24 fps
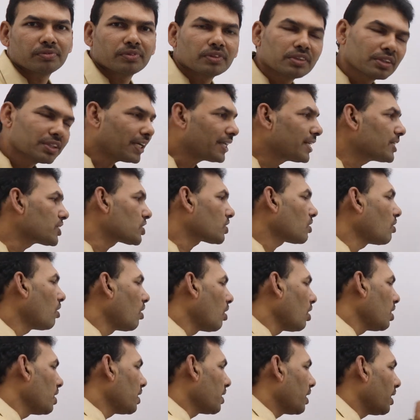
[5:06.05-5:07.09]
That is
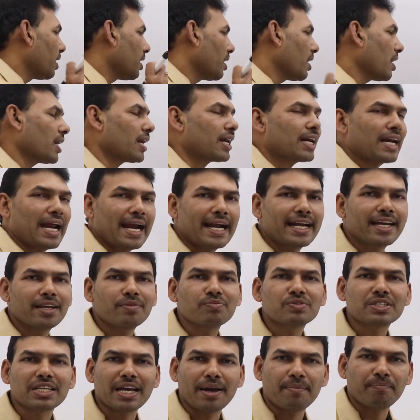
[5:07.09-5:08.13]
called random
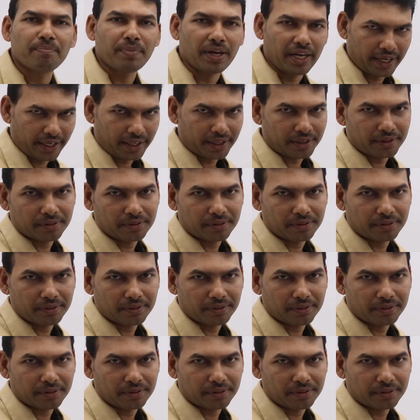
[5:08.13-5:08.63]
sampling.